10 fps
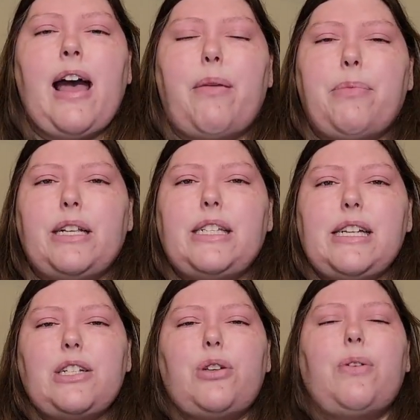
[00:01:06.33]
I'm
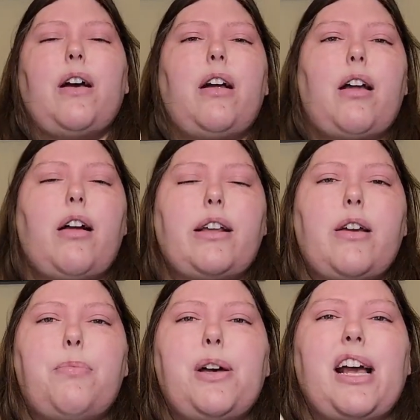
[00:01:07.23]
listening to it on
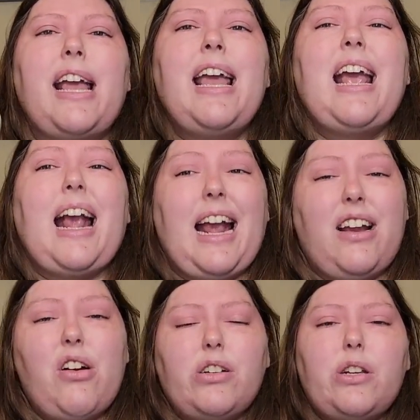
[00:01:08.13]
audiobook
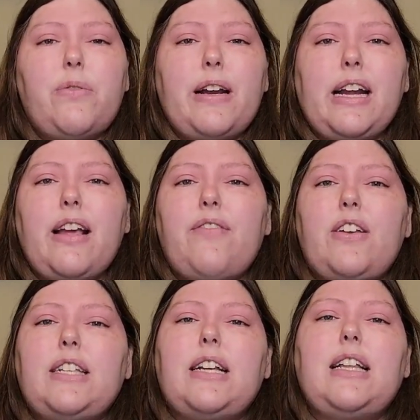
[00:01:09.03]
and also reading it
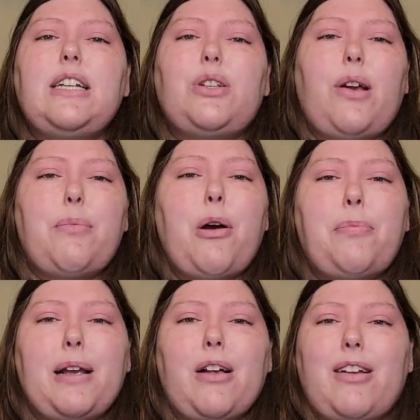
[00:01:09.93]
physically, so I'm
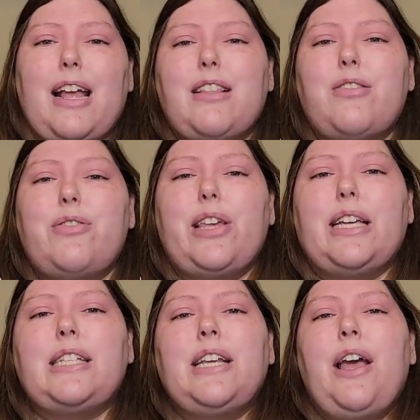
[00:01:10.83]
hoping I'll get through
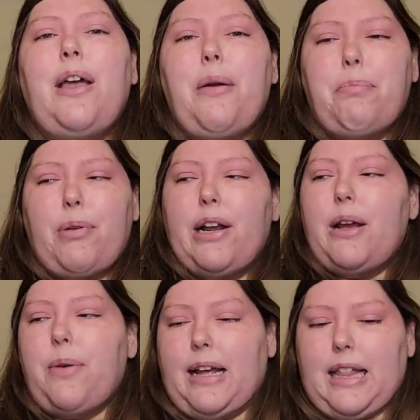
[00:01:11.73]
this pretty
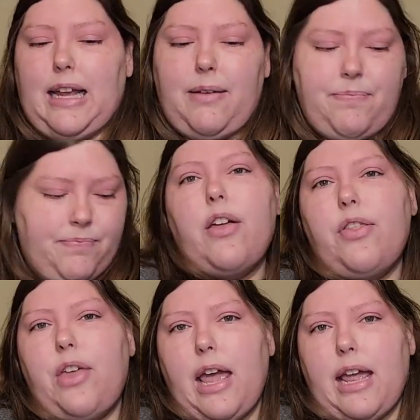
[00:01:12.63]
quickly.
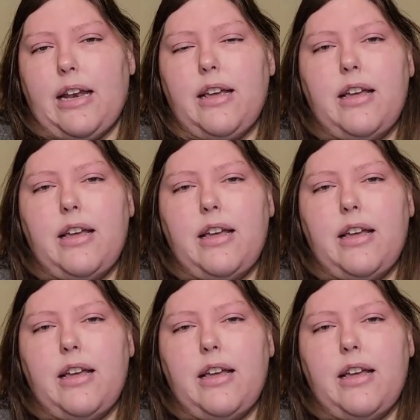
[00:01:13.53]
Then